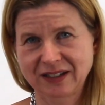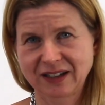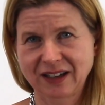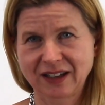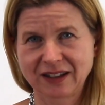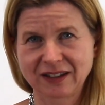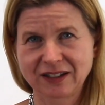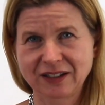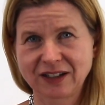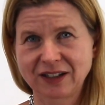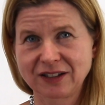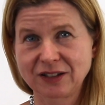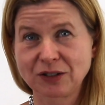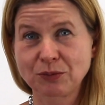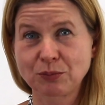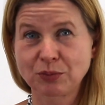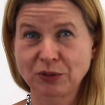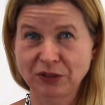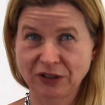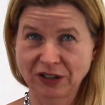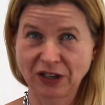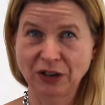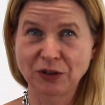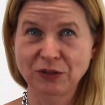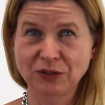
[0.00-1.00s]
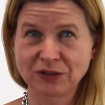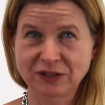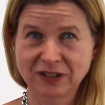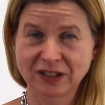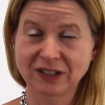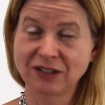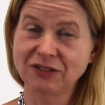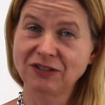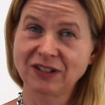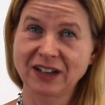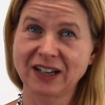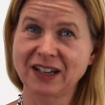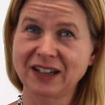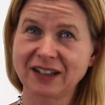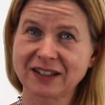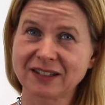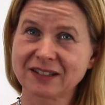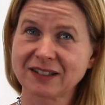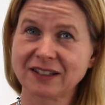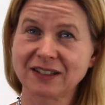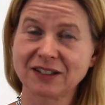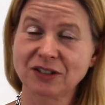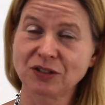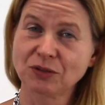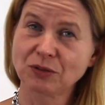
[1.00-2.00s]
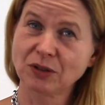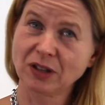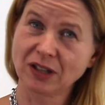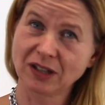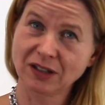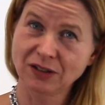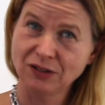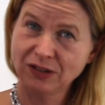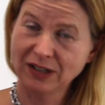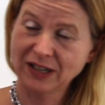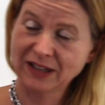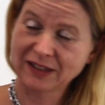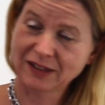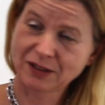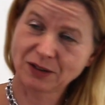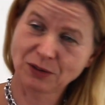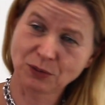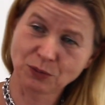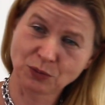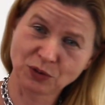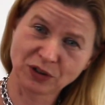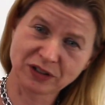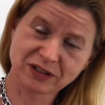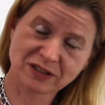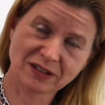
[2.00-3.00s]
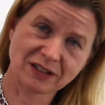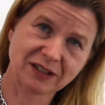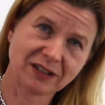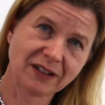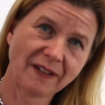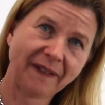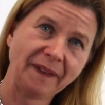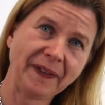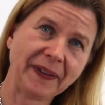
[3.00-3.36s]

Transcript: and you put the hose in your ass, and you let the water